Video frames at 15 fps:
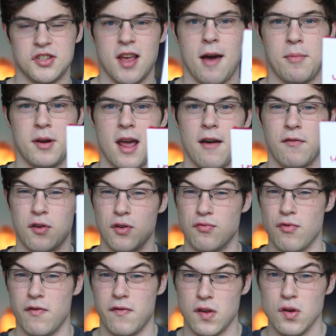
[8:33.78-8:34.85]
just happen to have good
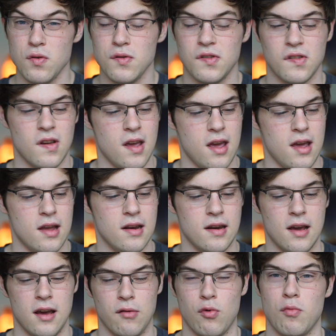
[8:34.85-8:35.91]
reviews and
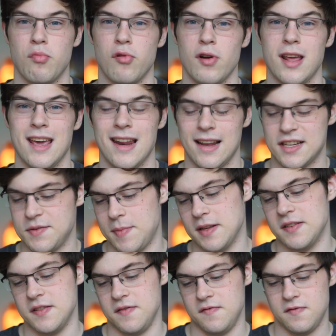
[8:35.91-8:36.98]
were pretty
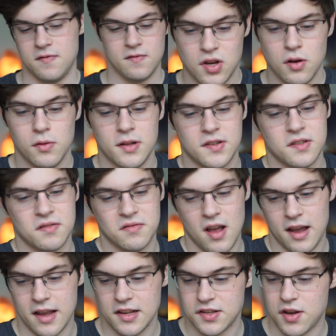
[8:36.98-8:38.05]
inexpensive. So let's,
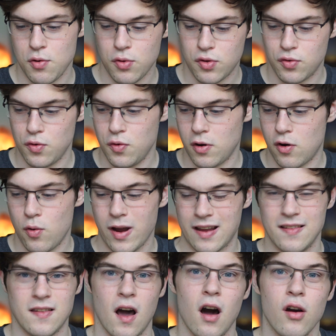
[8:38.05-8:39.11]
I guess, go through a
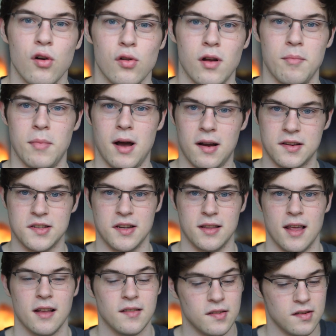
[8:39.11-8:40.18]
quick dongle unboxing.
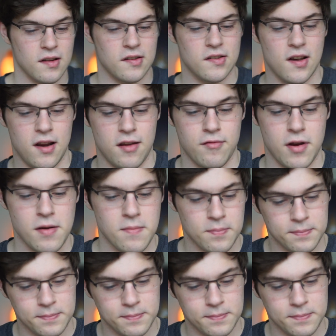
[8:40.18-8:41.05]
That's exciting, right?